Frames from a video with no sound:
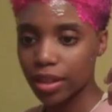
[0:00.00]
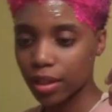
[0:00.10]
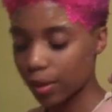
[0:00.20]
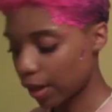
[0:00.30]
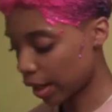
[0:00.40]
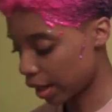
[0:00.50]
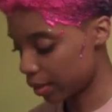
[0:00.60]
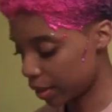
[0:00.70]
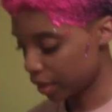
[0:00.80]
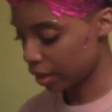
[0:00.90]
so I
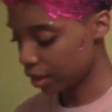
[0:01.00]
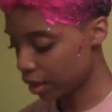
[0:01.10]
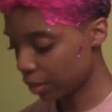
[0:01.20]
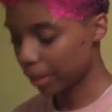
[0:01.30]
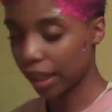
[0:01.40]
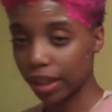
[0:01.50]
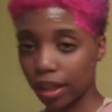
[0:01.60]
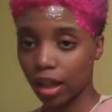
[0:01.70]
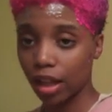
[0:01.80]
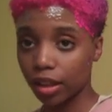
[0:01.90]
am done applying the
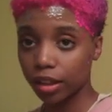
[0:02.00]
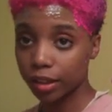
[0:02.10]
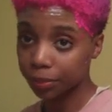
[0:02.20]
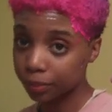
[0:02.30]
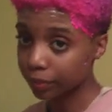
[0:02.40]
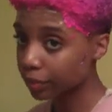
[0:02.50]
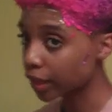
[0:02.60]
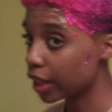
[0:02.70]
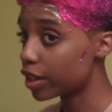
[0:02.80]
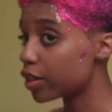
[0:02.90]
color.
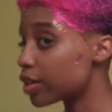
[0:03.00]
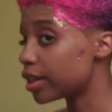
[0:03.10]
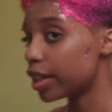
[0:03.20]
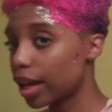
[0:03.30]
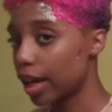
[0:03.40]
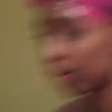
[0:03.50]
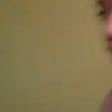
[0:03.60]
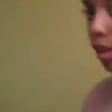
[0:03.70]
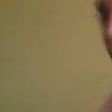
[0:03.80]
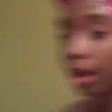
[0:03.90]
And as you can see, I have
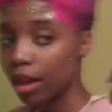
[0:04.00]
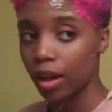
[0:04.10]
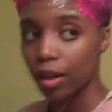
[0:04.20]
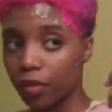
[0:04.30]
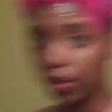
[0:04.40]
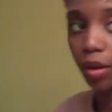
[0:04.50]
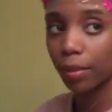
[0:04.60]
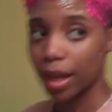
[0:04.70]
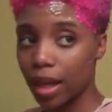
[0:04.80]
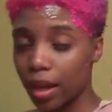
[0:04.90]
it from
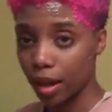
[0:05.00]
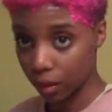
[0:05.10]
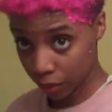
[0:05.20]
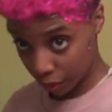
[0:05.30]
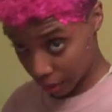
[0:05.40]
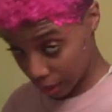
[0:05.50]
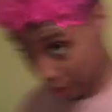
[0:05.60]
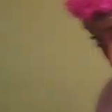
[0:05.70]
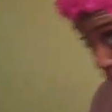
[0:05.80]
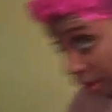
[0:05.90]
a, I don't know if you can
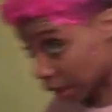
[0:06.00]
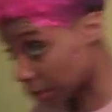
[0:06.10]
tell, but it's like